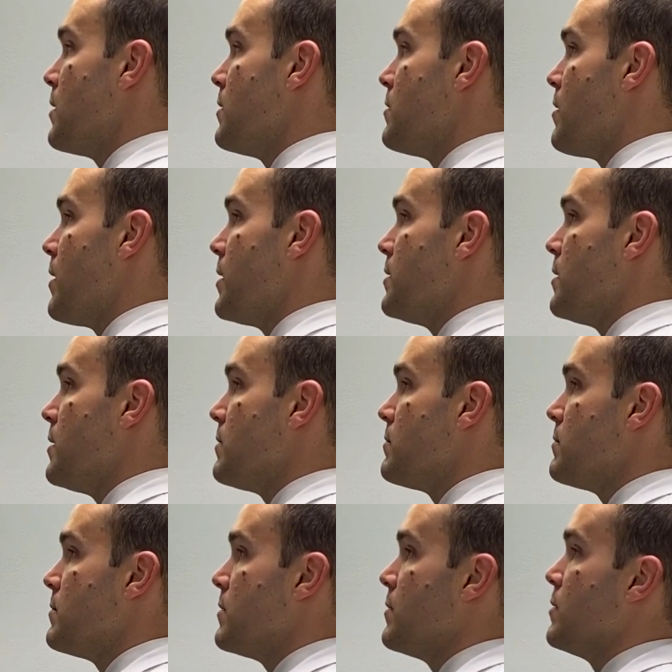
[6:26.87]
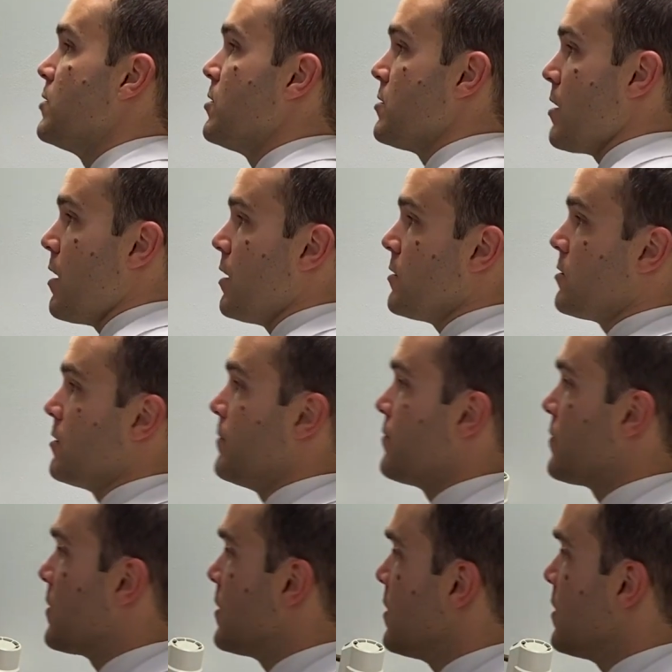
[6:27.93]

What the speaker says: You had no idea, which is awesome.